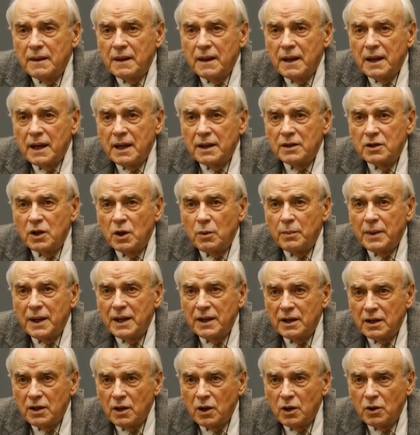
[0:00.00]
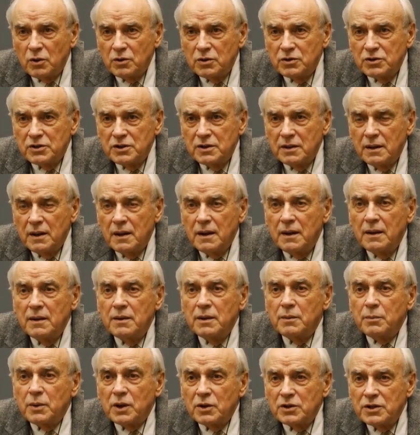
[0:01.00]
Atomic clocks,
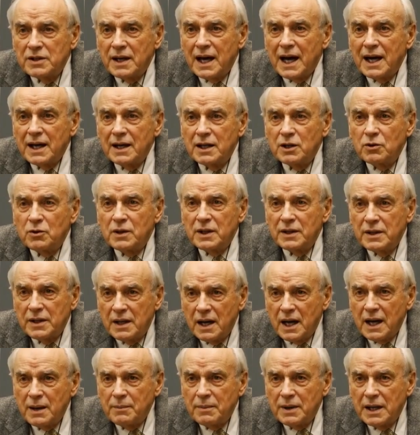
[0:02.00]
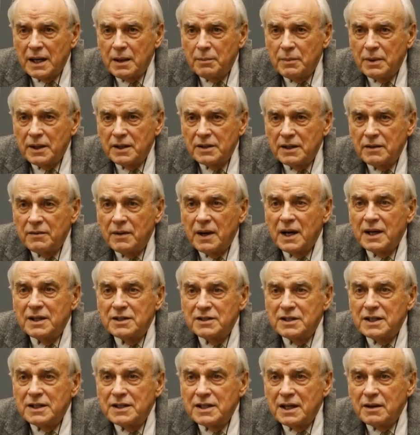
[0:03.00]
the most accurate timekeeping
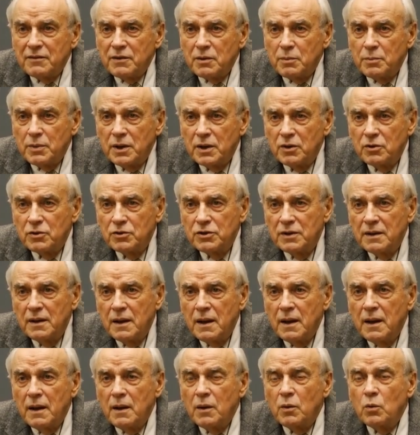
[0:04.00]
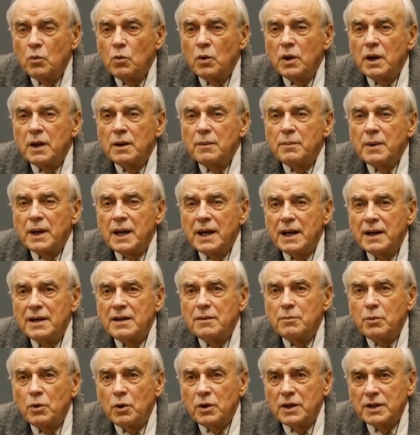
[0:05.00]
devices ever built, work by
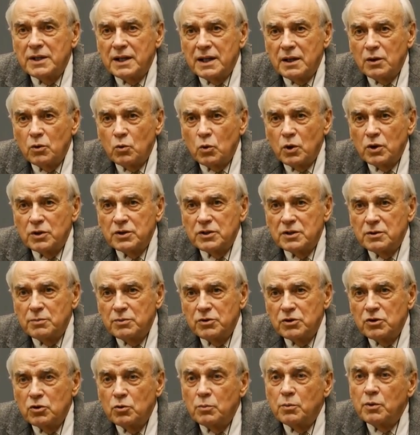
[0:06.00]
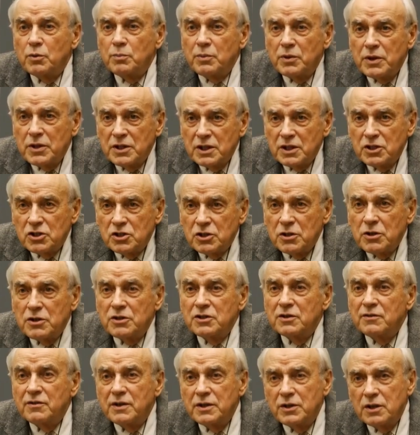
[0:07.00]
exploiting quantum superpositions
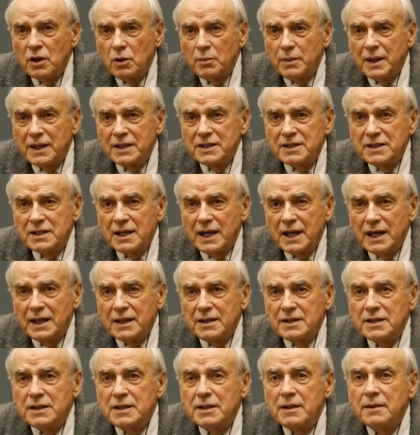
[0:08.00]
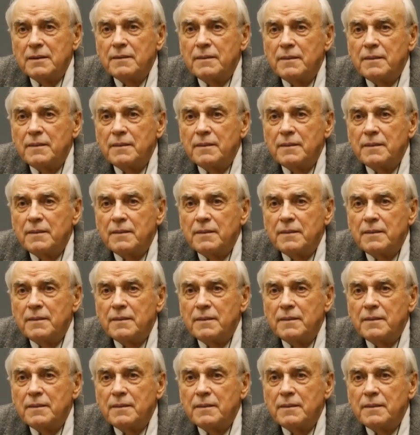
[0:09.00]
of atomic states.